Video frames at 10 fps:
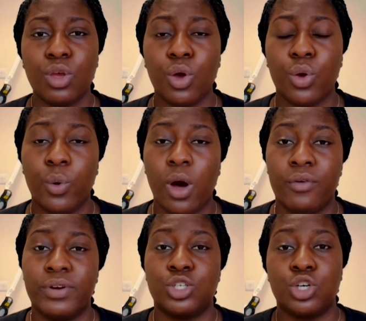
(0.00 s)
who are
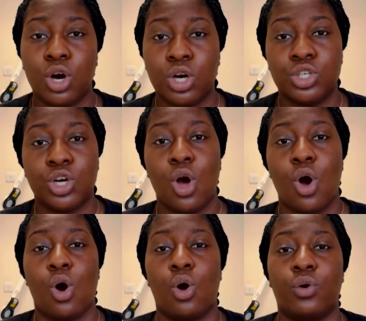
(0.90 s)
in charge
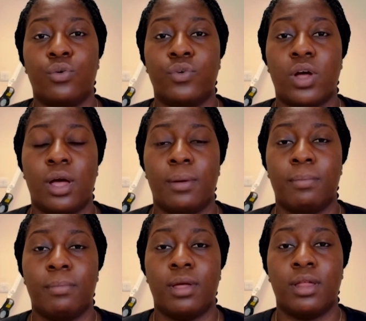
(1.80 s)
of
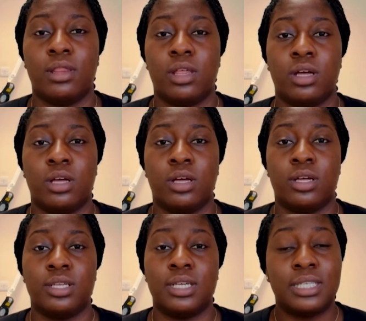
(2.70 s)

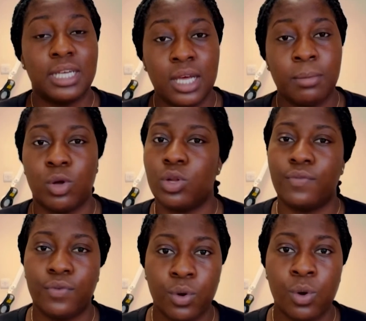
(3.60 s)
the team on the
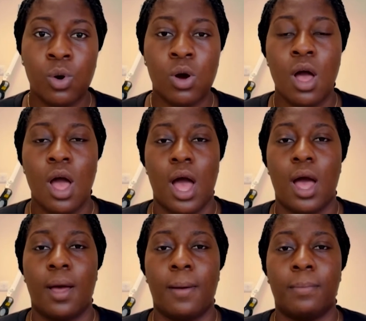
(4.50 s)
floor.
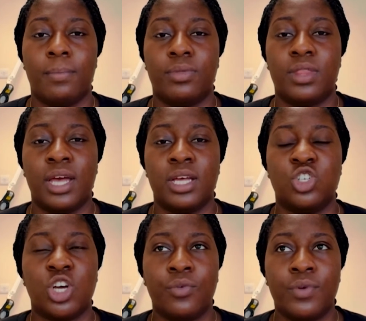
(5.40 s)
They
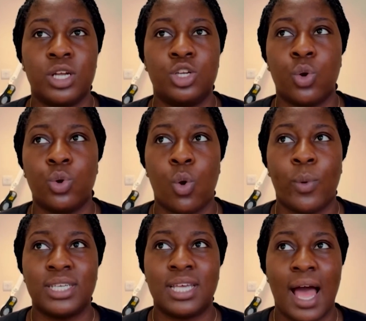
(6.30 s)
generally don't always
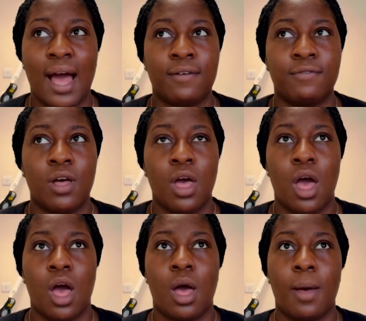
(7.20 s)
have
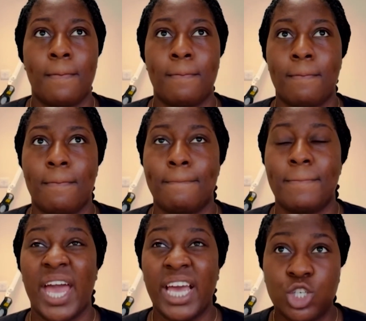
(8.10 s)

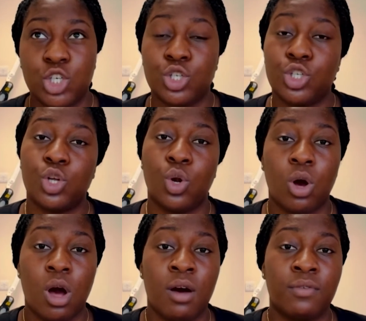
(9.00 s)
patients to look
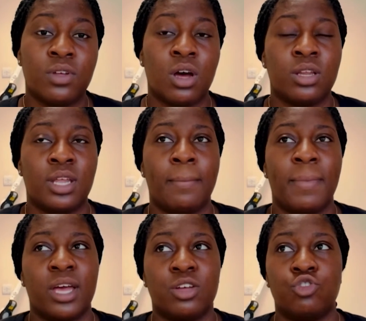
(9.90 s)
after. They're
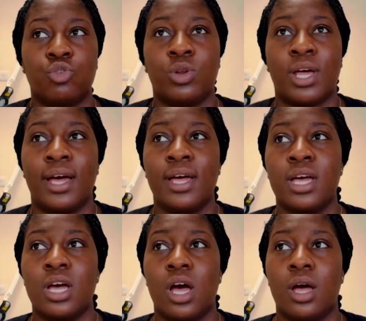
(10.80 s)
making sure that
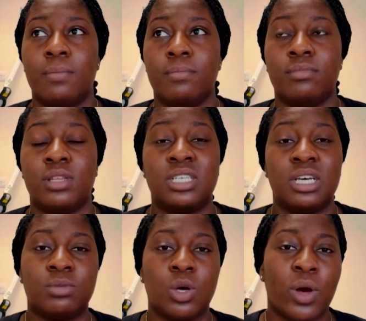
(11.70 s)
the teams
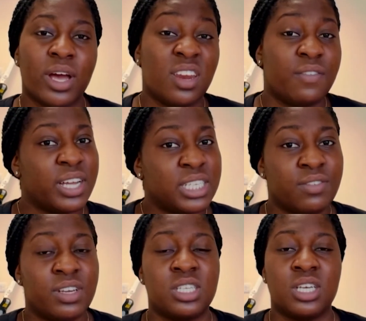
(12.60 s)
are working
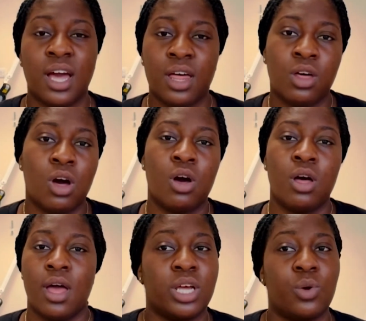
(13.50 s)
effectively together. You